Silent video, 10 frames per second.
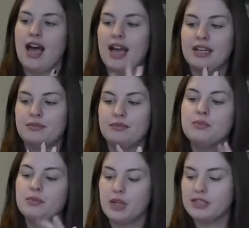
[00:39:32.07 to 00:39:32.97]
I,
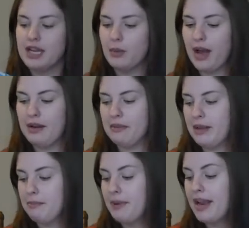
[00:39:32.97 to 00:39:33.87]
I'll tell you why in a
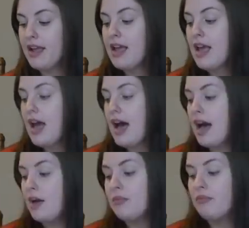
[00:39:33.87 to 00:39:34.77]
minute, but
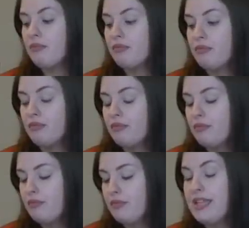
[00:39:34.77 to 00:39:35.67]
um,
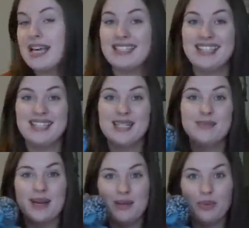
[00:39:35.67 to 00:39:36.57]
yes, this is
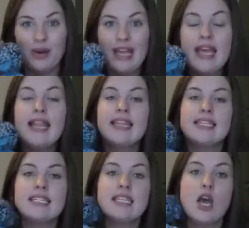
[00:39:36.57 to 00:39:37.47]
Bunny Boy.
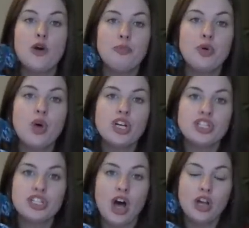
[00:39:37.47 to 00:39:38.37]
This is the Opal
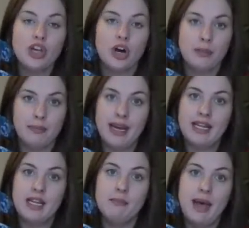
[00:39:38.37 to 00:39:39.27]
Sock Yarn
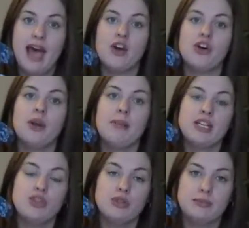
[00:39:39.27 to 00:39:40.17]
Bunny pattern by
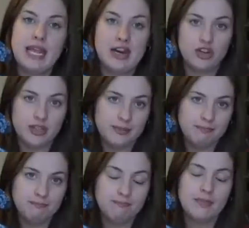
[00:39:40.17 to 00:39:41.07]
Susan B. Anderson.
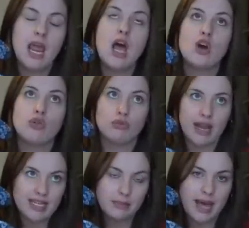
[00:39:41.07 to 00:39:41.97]

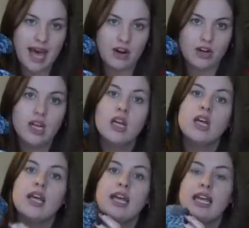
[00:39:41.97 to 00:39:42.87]
Great pattern.
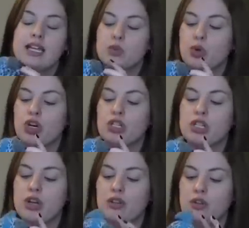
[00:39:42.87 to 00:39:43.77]
It is
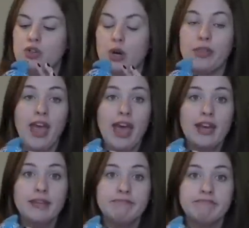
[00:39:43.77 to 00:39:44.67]
worked, you start with the
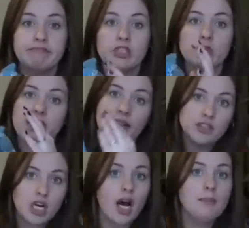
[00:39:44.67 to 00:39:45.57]
head, so it's kind
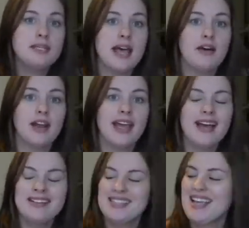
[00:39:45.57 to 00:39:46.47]
of top down, I
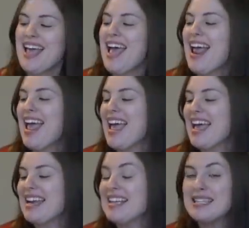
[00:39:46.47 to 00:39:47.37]
guess,
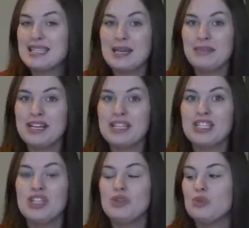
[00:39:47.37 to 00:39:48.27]
and it's
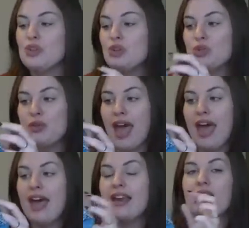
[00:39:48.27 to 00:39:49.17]
seamless. You, you do the
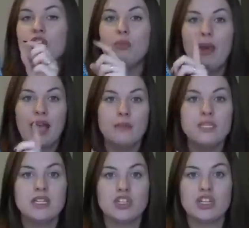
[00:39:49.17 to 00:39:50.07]
head and then you pick up
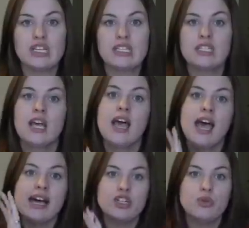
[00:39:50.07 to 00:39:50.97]
stitches
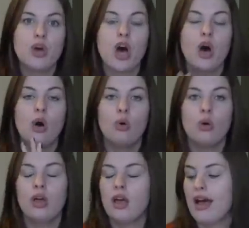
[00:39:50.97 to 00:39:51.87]
as you
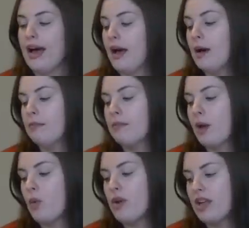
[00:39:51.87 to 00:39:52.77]
go. Um,
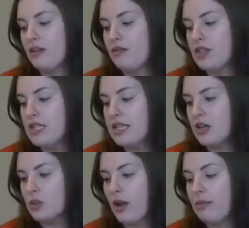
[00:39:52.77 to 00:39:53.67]
I won't give the
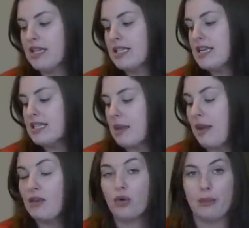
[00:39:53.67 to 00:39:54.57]
details away because it is a
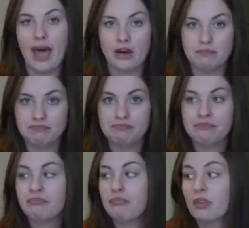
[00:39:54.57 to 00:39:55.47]
paid for pattern.
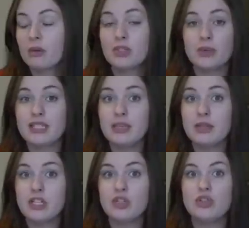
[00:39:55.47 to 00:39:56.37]
So it's
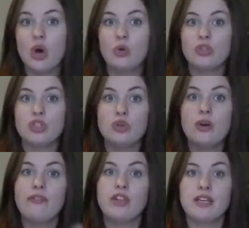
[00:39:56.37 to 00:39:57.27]
seamless. You don't
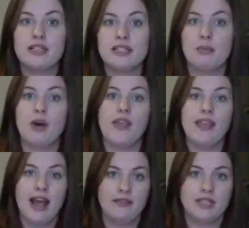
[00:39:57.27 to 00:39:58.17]
do everything separate and
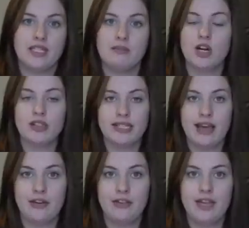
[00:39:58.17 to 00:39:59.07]
then have to seam it all
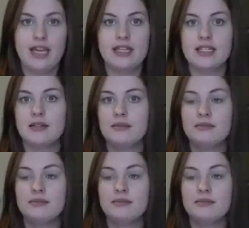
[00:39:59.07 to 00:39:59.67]
together at the end.